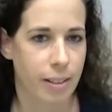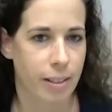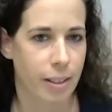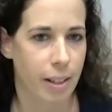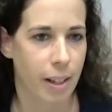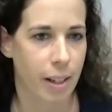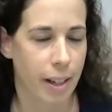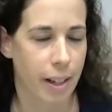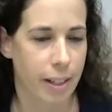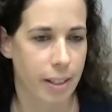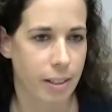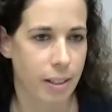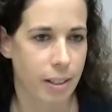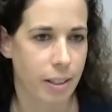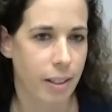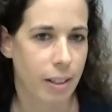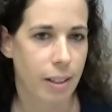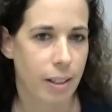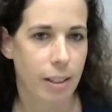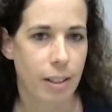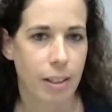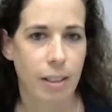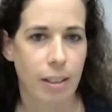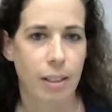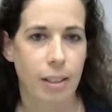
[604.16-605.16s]
in hand
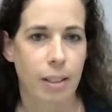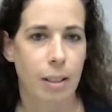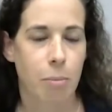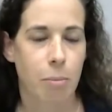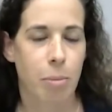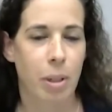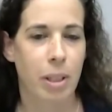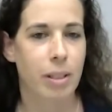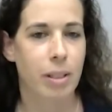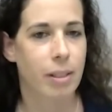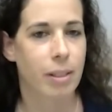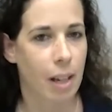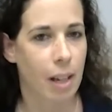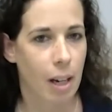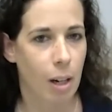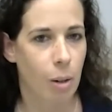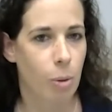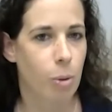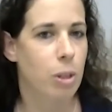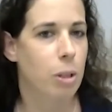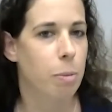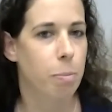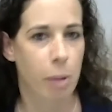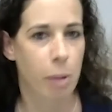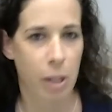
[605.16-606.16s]
But now,
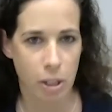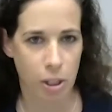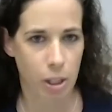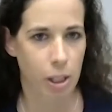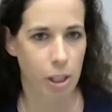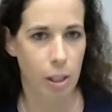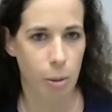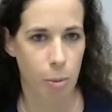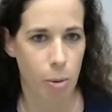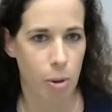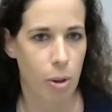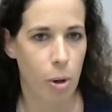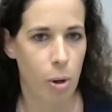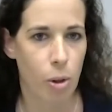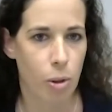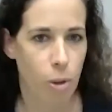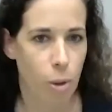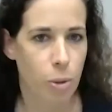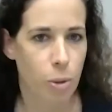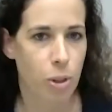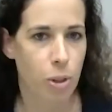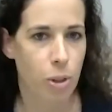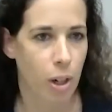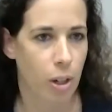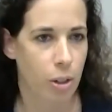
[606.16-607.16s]
especially with all
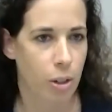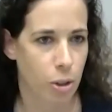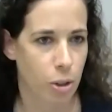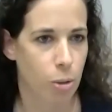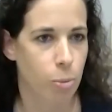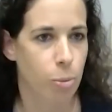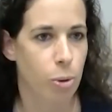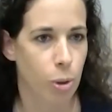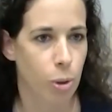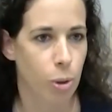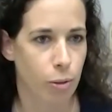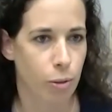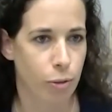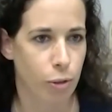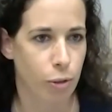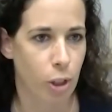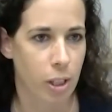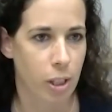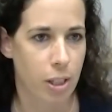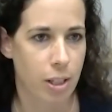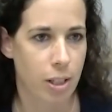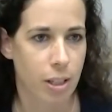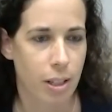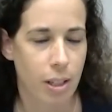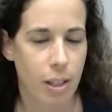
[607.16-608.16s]
those custom
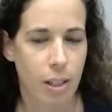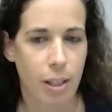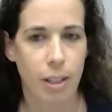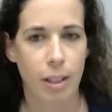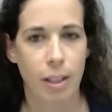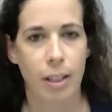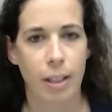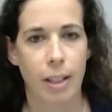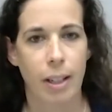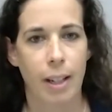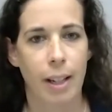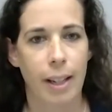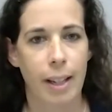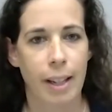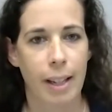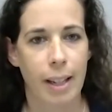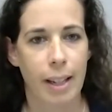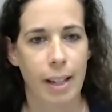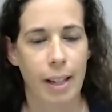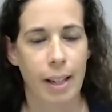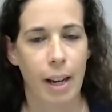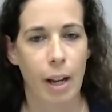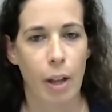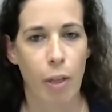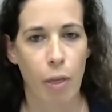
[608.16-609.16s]
storefronts,
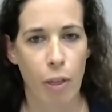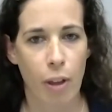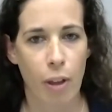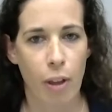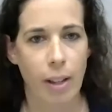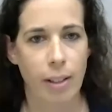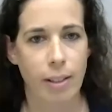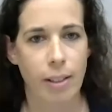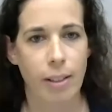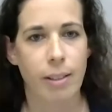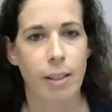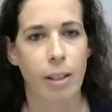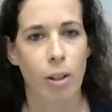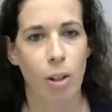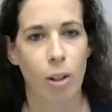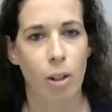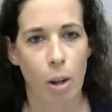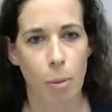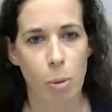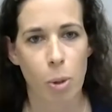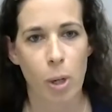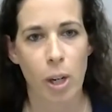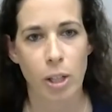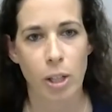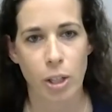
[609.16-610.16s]
I think that the
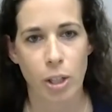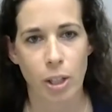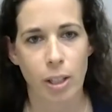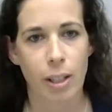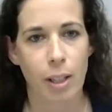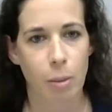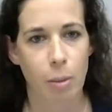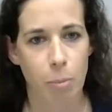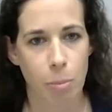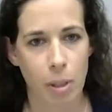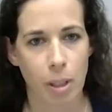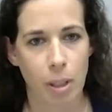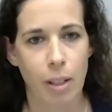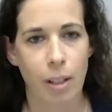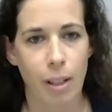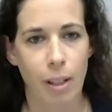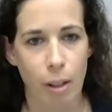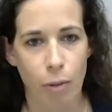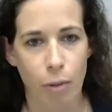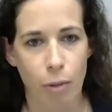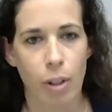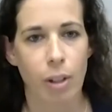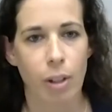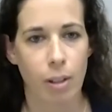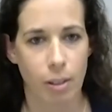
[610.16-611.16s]
collaboration can be
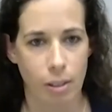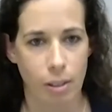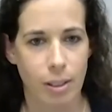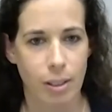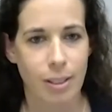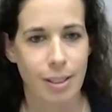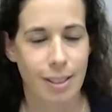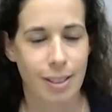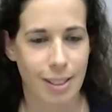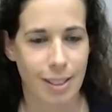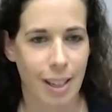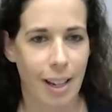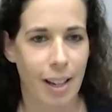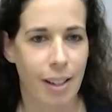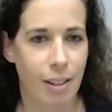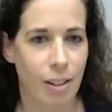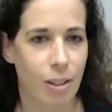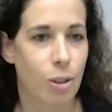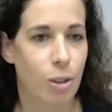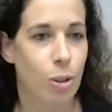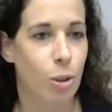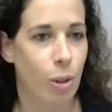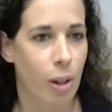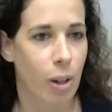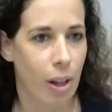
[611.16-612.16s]
even tighter
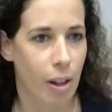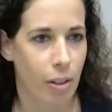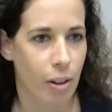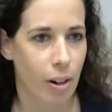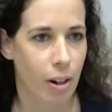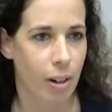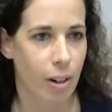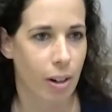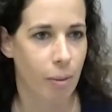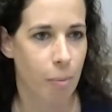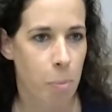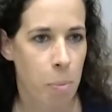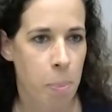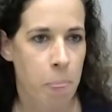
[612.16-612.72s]
together,